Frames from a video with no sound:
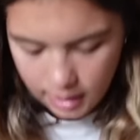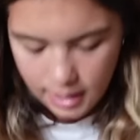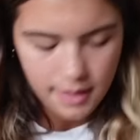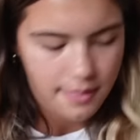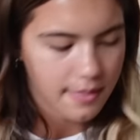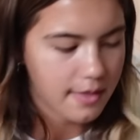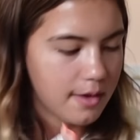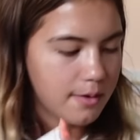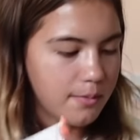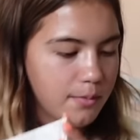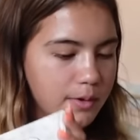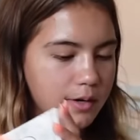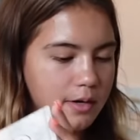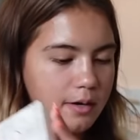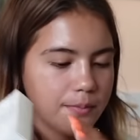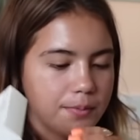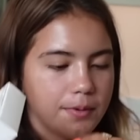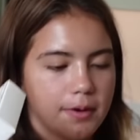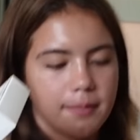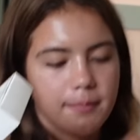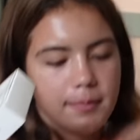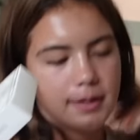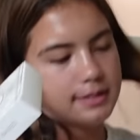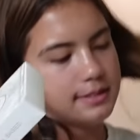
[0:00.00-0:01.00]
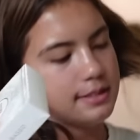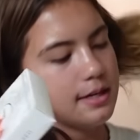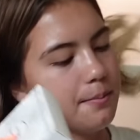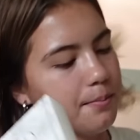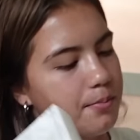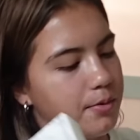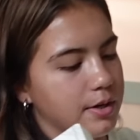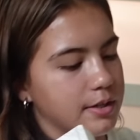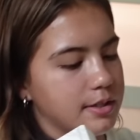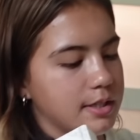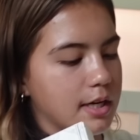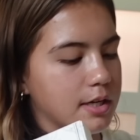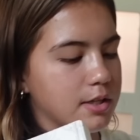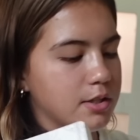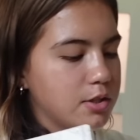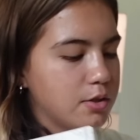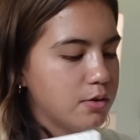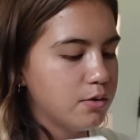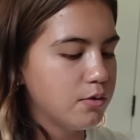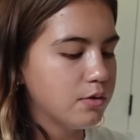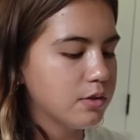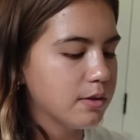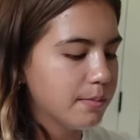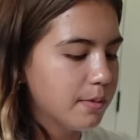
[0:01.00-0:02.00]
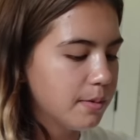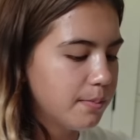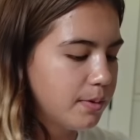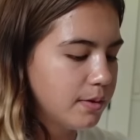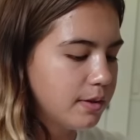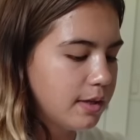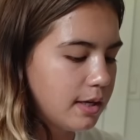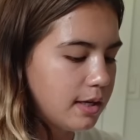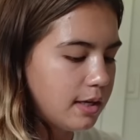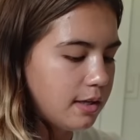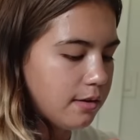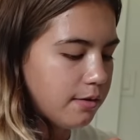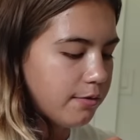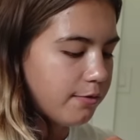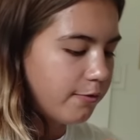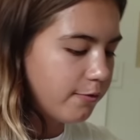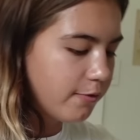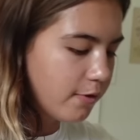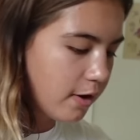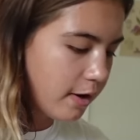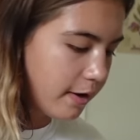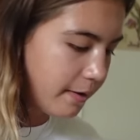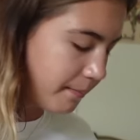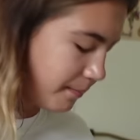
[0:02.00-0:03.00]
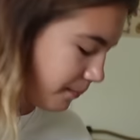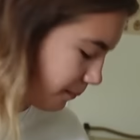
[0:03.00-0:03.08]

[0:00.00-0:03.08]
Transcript: and then we're gonna bring my temporary tattoos. I'm gonna put that in the front.